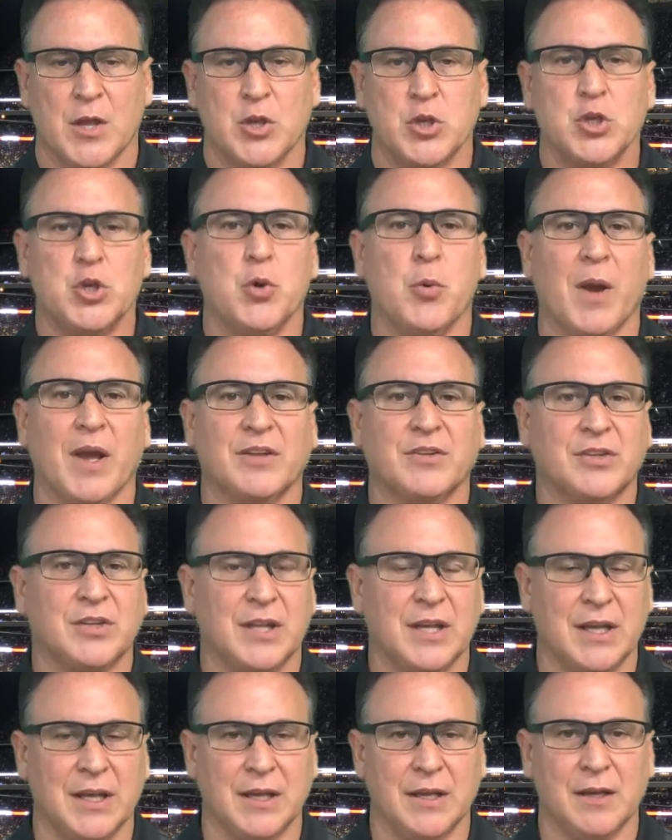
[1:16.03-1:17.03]

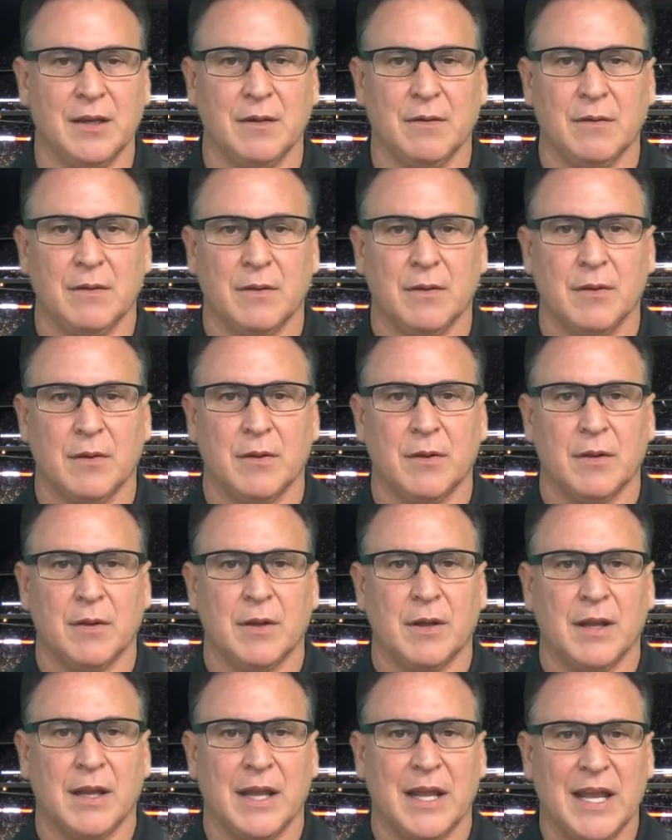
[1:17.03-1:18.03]
USC,
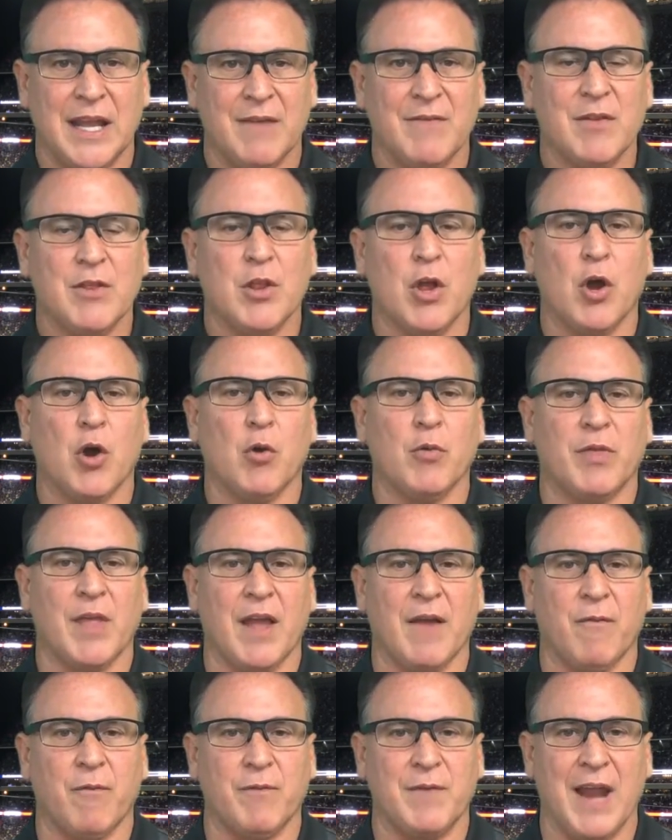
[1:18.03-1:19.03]
even though
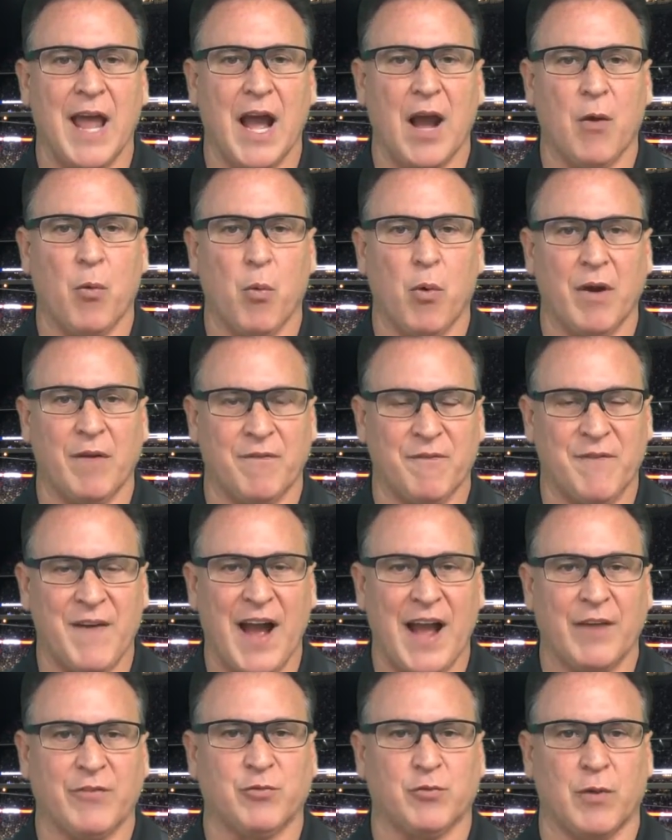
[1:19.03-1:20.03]
they've now won
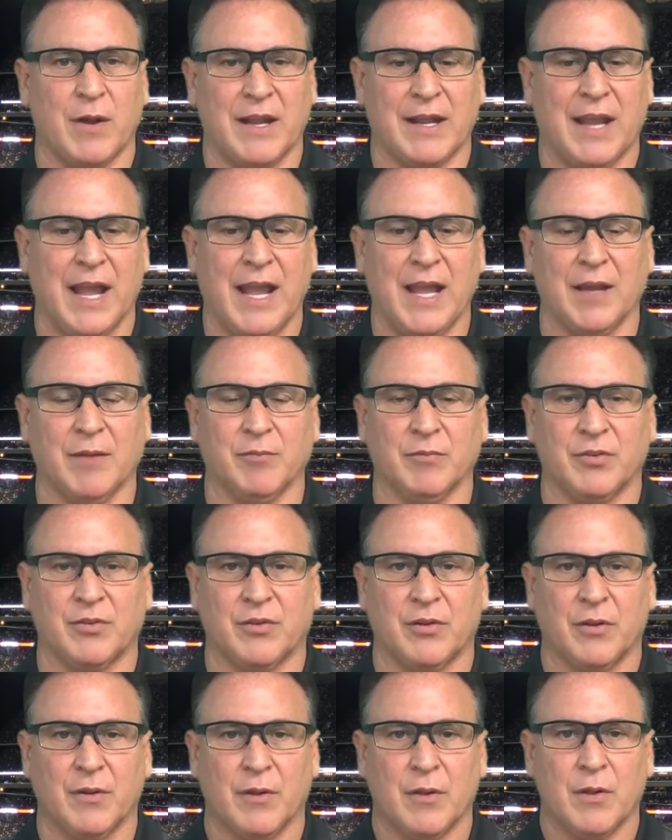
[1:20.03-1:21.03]
five straight
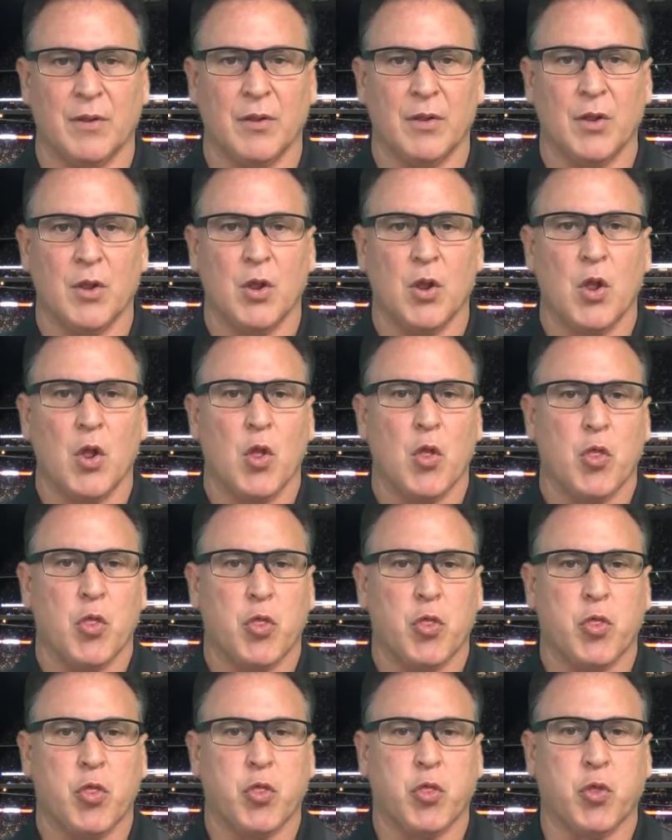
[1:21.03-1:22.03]
games,
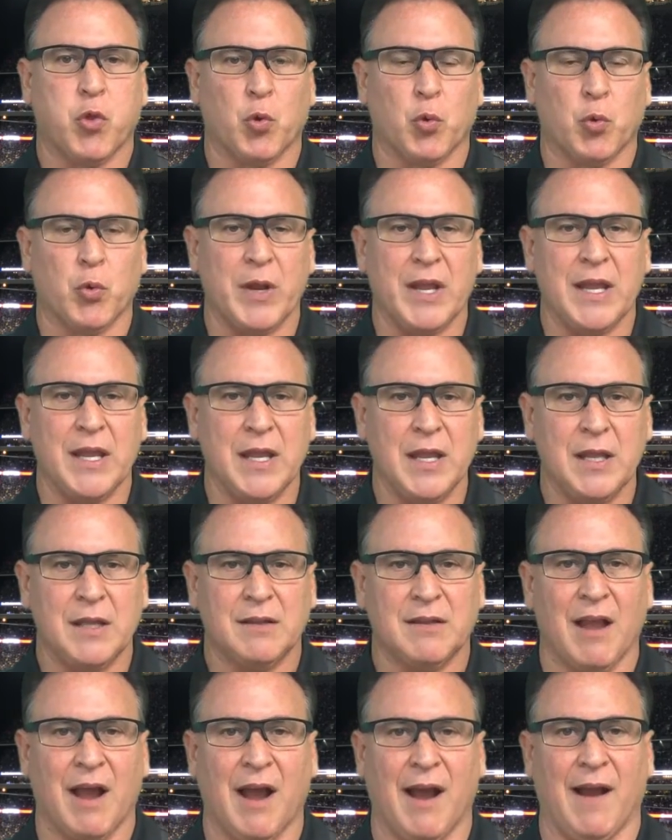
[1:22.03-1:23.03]
three
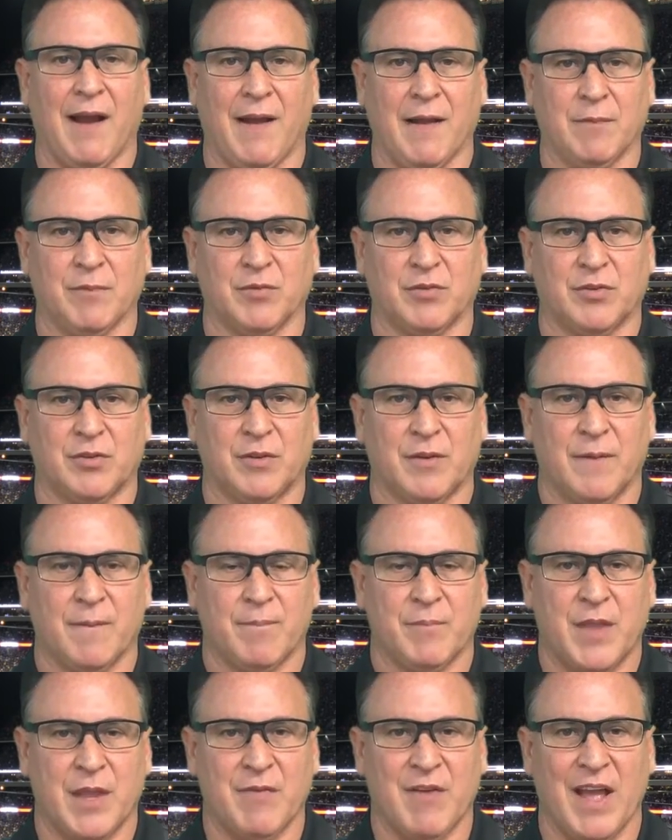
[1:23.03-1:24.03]
times
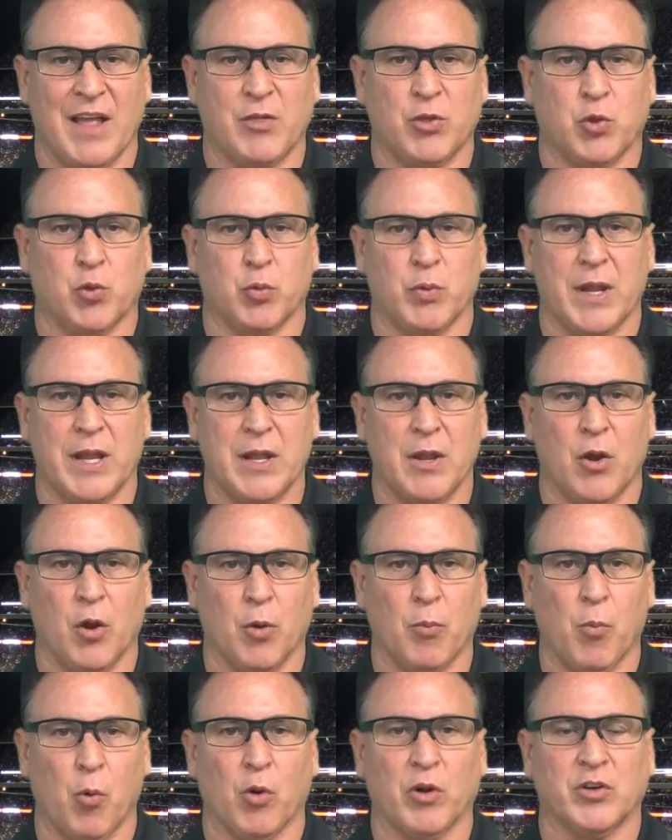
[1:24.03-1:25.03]
they've had three or
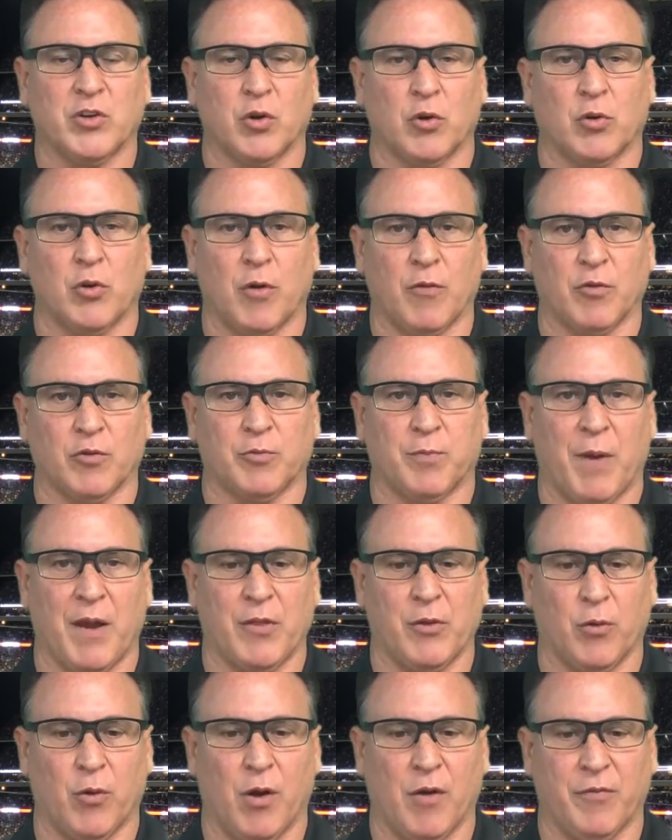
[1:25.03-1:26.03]
more turnovers by
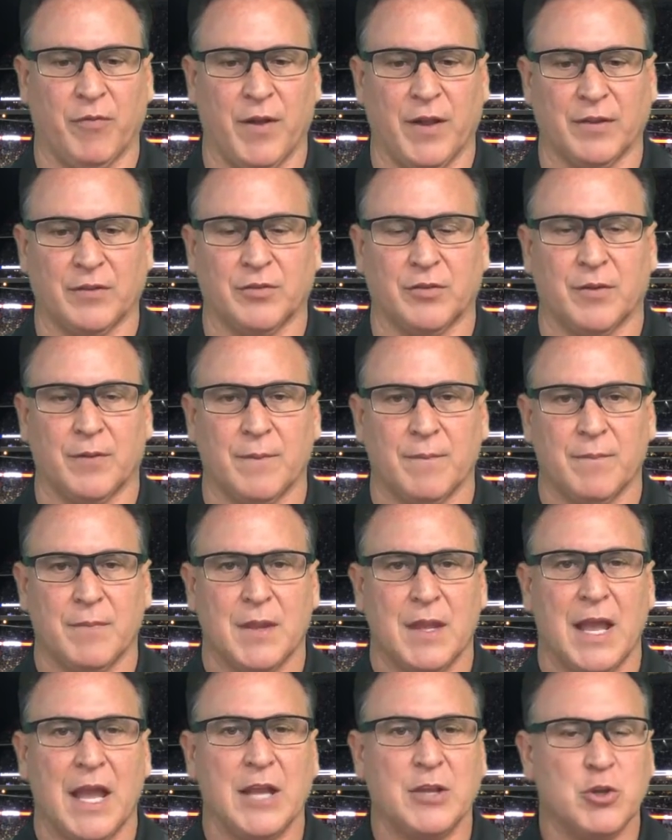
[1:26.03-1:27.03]
their offense.
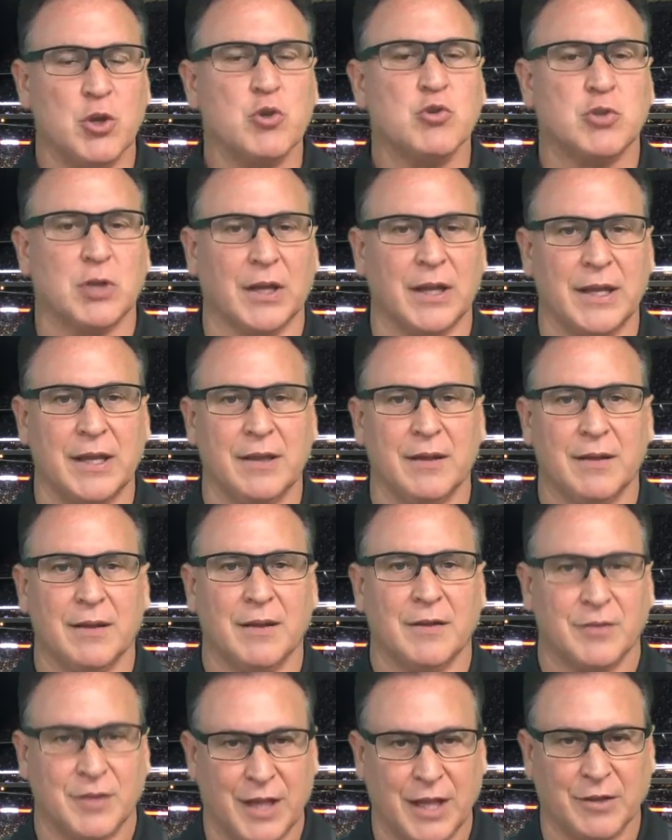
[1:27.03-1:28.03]
And usually
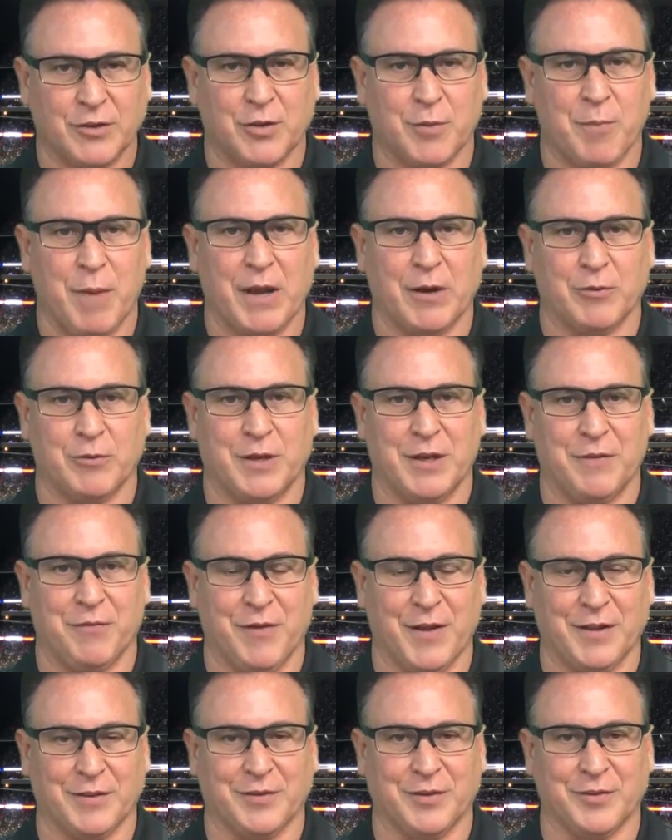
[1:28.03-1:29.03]
it's against the better
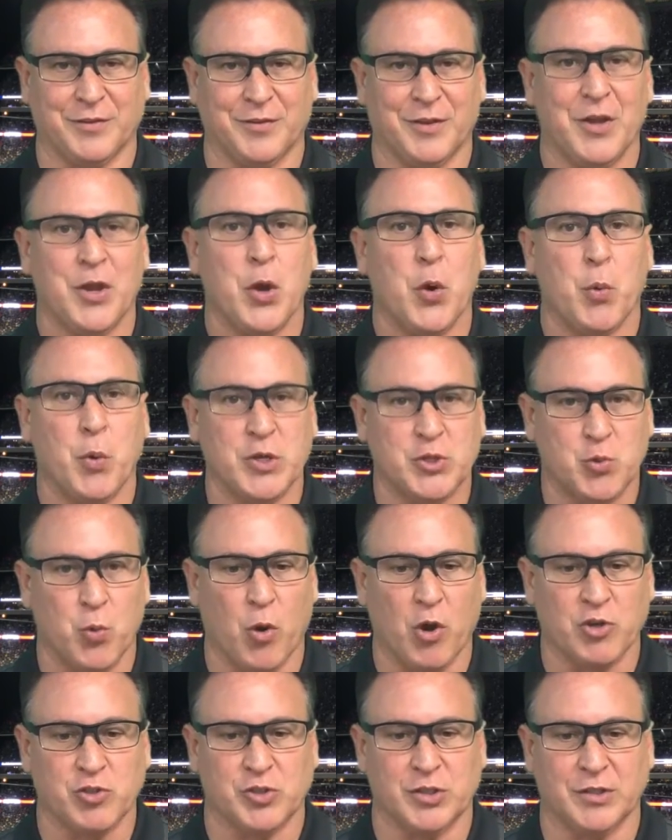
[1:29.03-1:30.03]
defenses, which
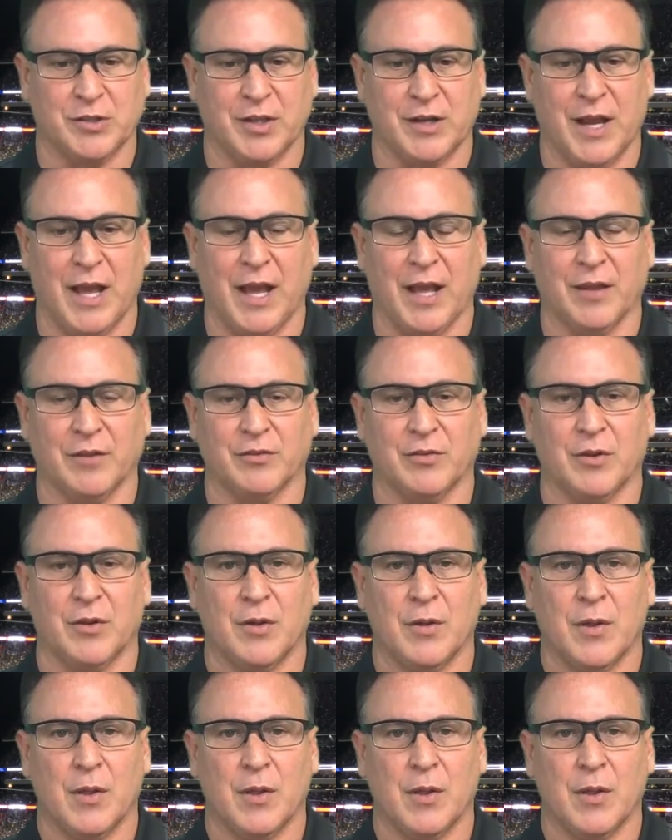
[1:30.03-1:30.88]
Washington has.